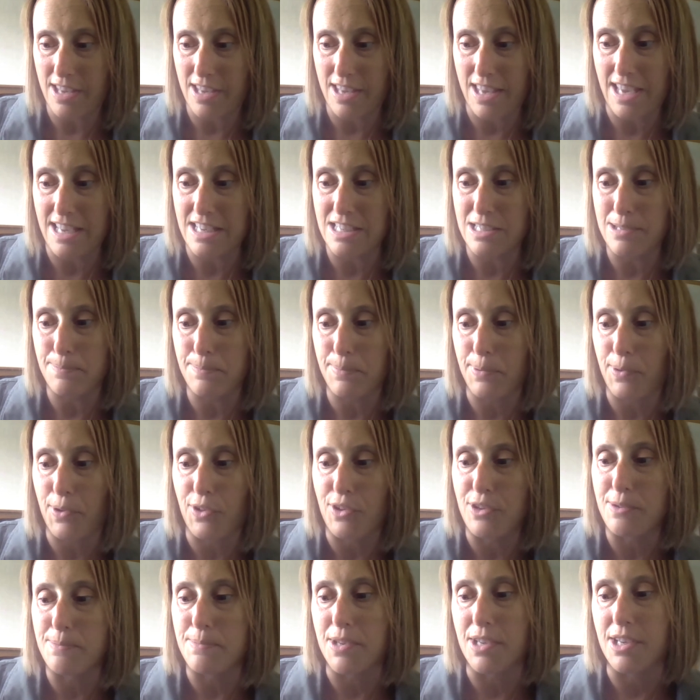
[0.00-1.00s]
gained
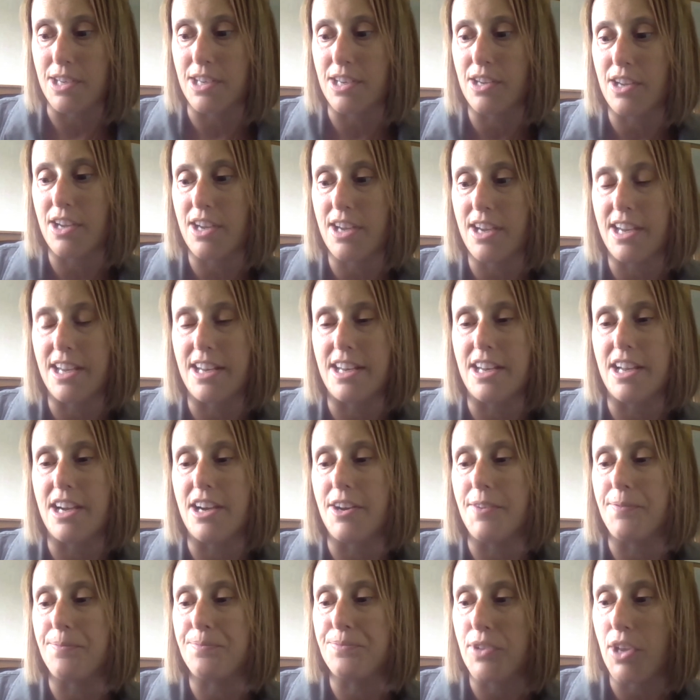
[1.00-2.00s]
employment in
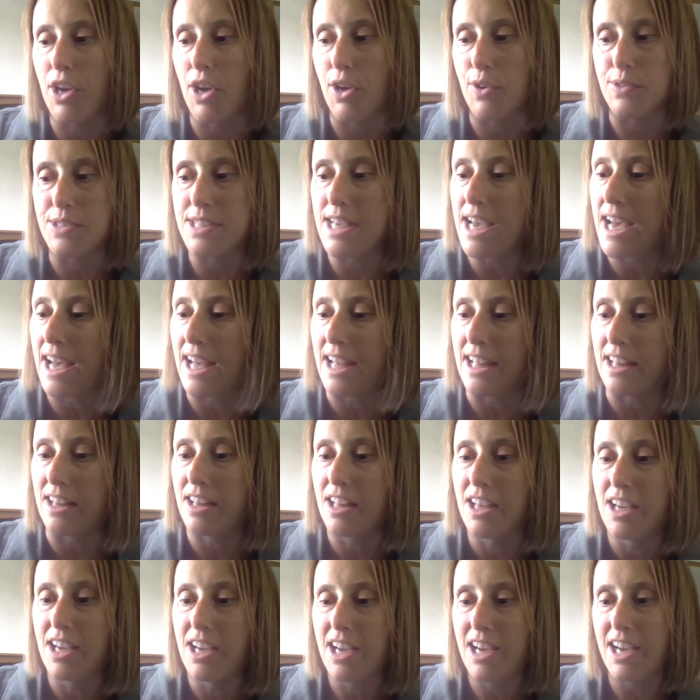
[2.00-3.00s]
a
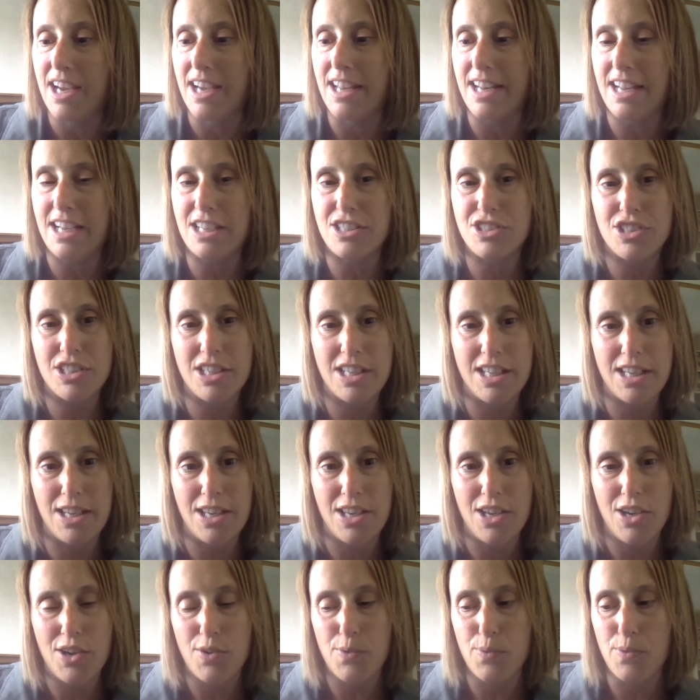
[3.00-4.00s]
hotel and
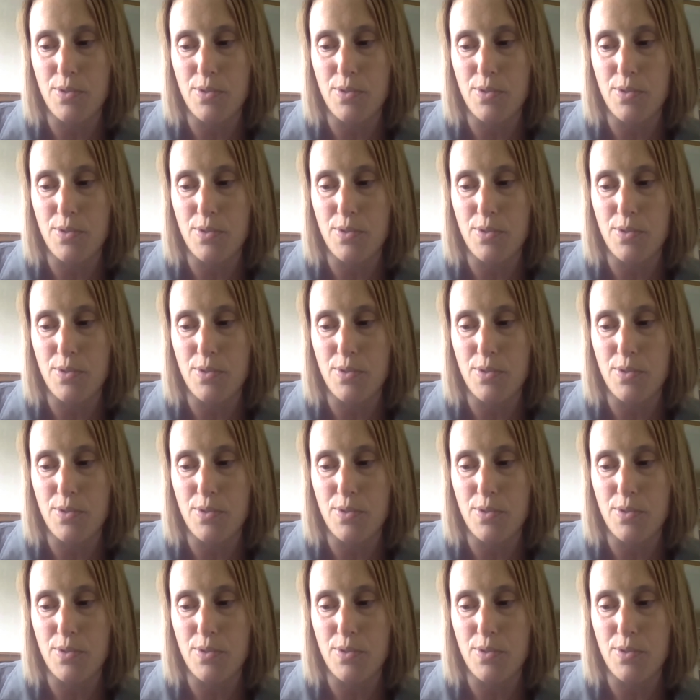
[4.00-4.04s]
actually